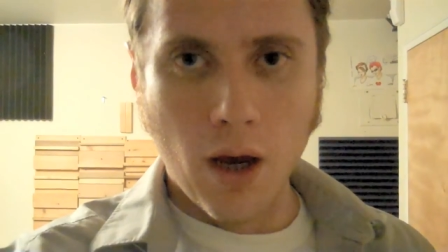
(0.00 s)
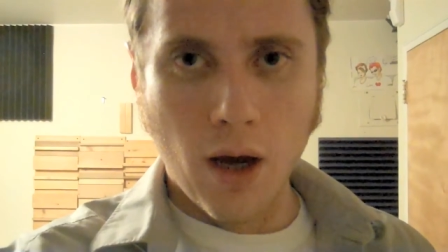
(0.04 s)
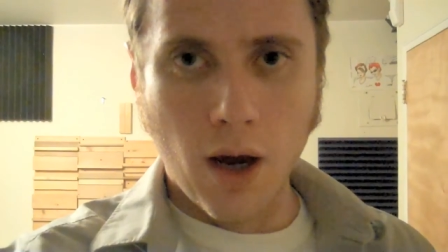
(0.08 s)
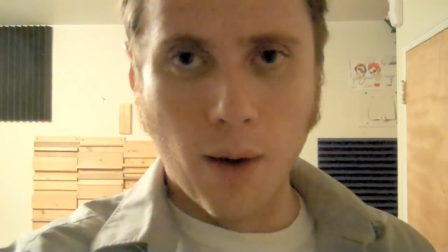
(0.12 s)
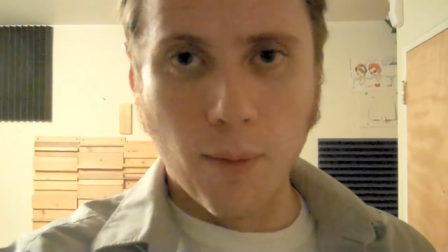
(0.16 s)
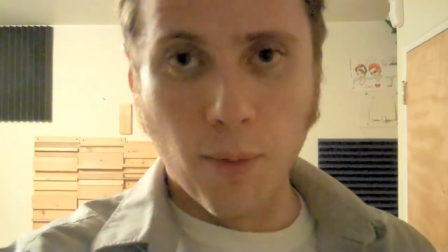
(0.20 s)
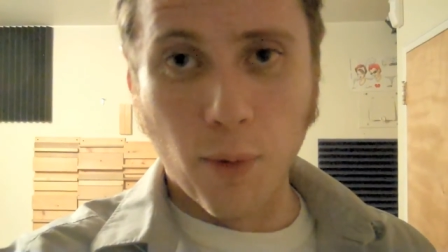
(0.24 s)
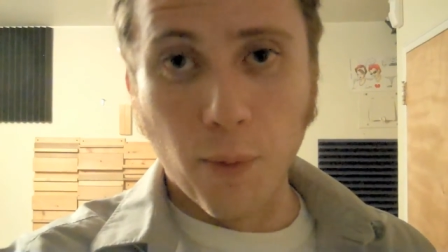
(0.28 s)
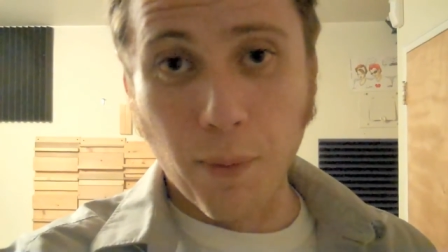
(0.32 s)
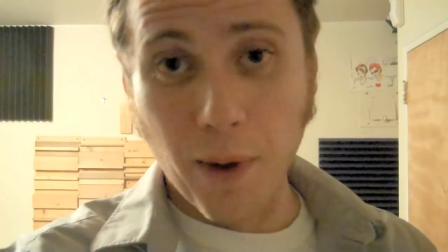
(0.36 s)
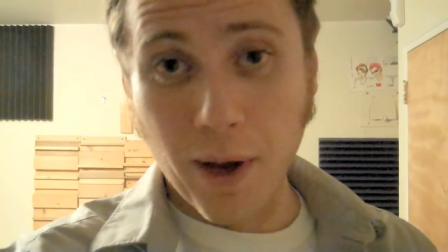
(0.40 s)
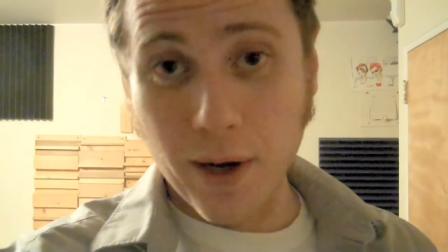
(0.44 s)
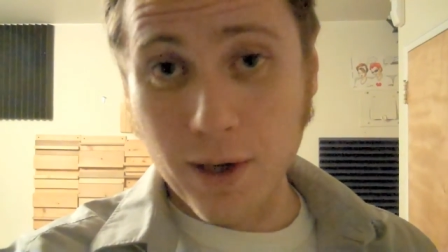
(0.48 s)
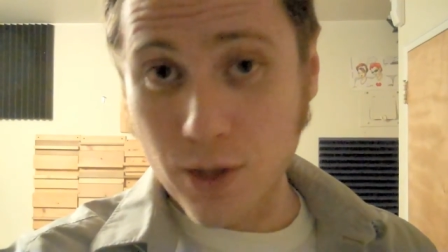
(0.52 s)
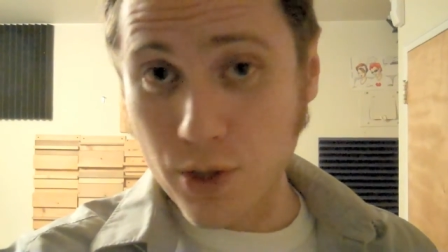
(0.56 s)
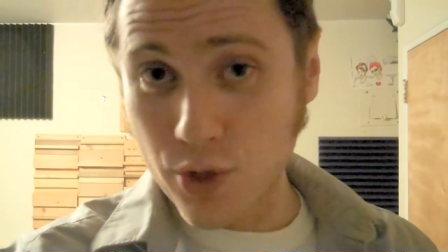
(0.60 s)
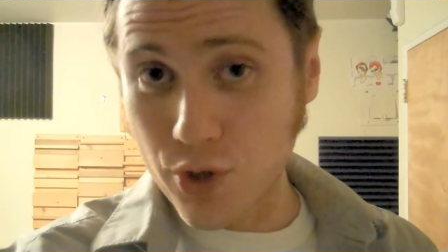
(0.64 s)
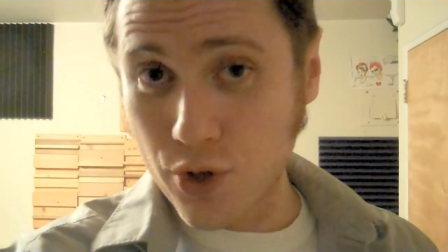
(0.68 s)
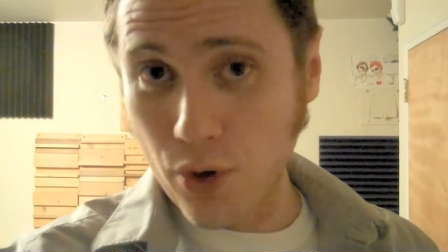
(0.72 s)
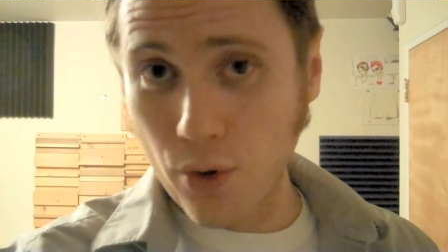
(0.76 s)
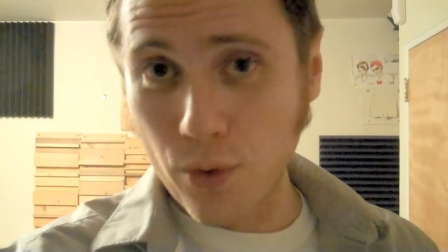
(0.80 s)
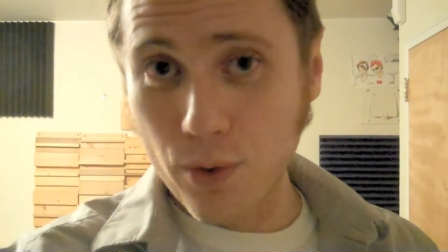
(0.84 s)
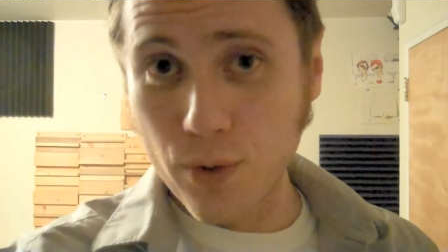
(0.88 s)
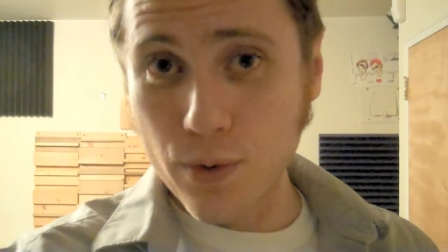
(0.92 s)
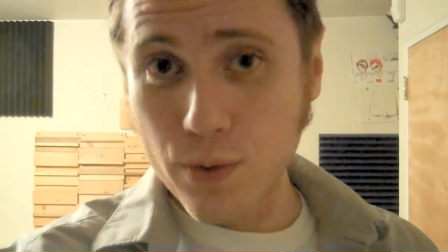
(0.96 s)
I'm about to
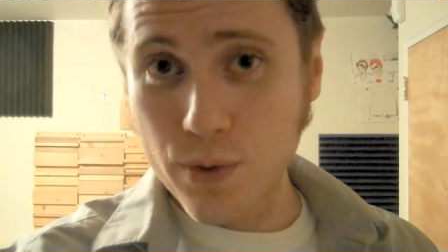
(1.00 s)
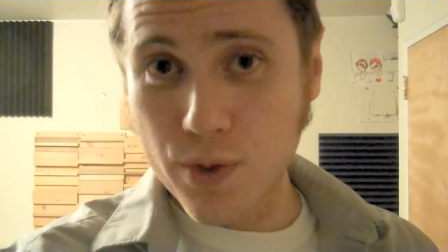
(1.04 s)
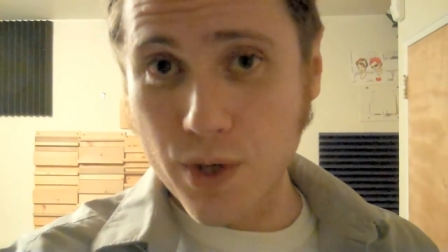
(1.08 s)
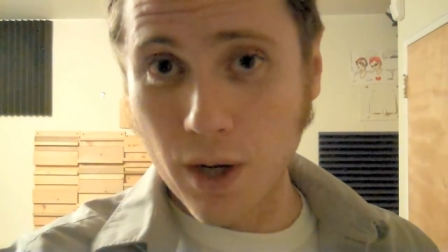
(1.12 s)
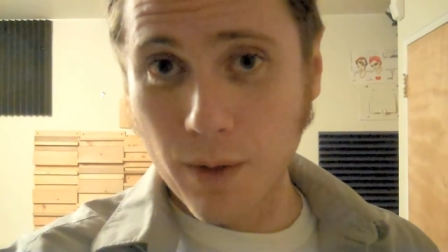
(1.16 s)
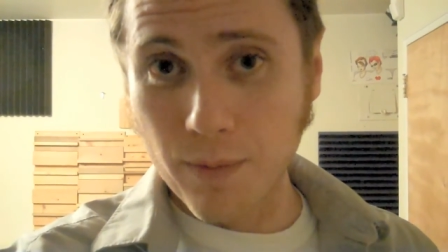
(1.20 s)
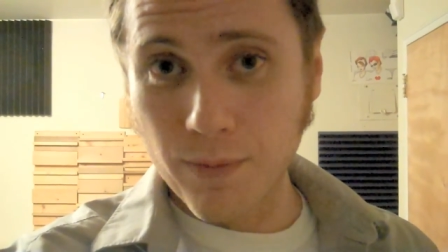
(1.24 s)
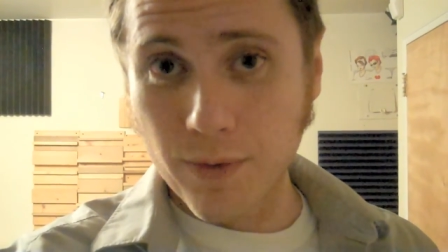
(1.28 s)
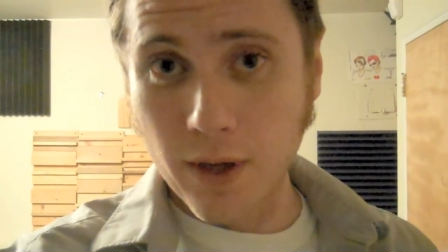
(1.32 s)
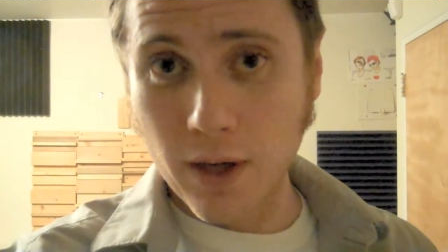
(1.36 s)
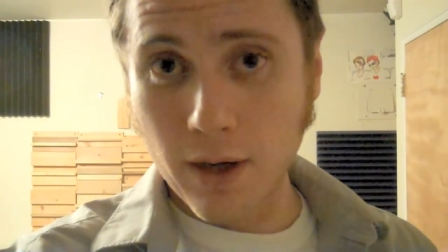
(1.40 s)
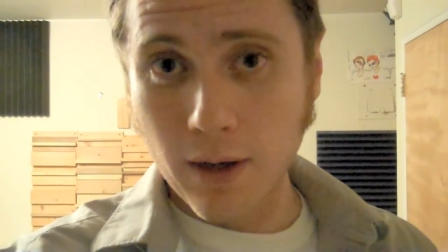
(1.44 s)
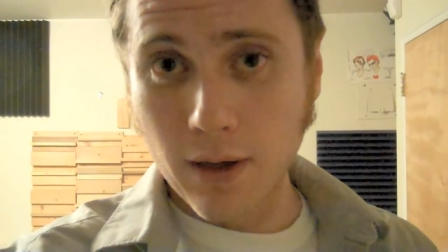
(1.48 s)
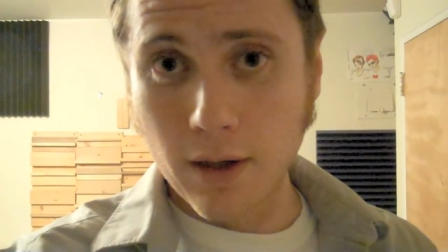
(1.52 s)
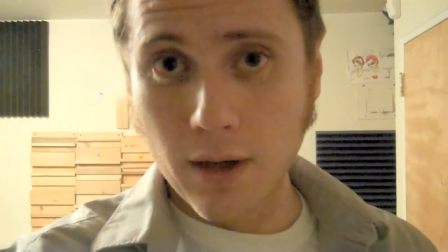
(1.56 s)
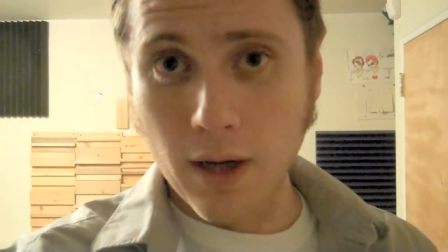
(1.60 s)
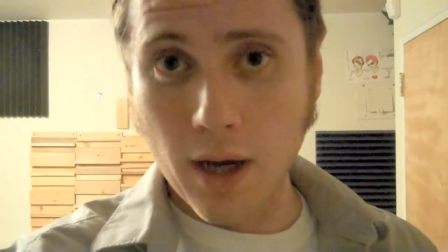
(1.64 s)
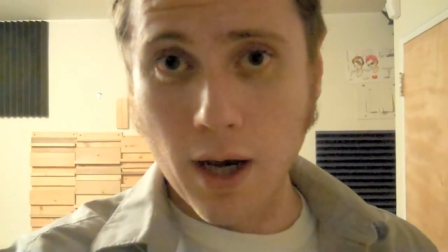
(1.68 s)
show you something.